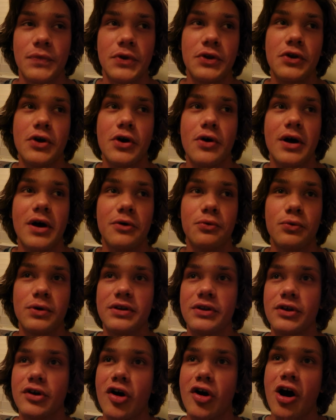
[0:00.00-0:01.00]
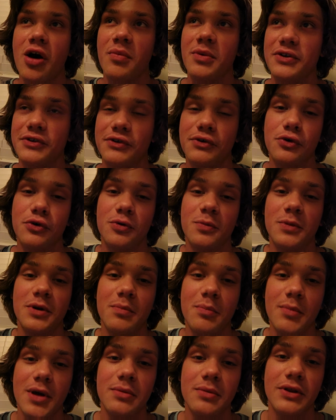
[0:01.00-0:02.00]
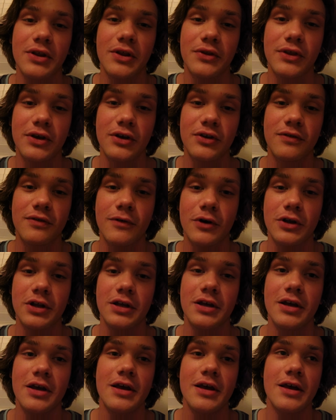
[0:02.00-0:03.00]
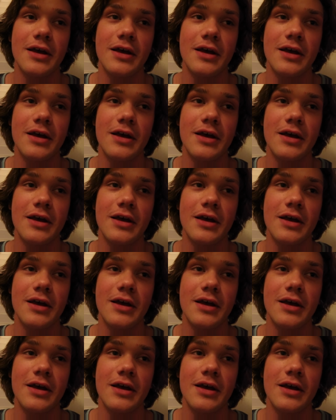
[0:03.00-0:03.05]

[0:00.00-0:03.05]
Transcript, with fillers: You know, I'll read the comment to them, and maybe they'll think it's funny.